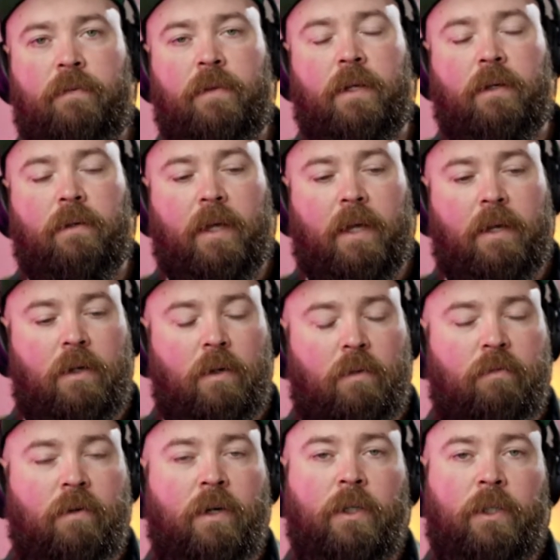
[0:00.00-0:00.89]
They'll get new
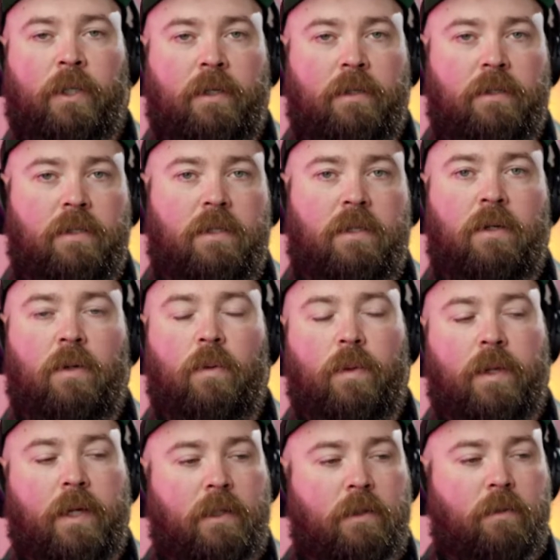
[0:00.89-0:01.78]
versions, new
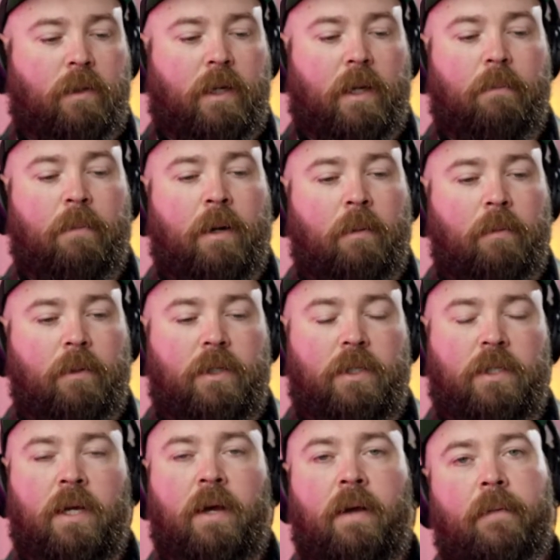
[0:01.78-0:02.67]
things will get published,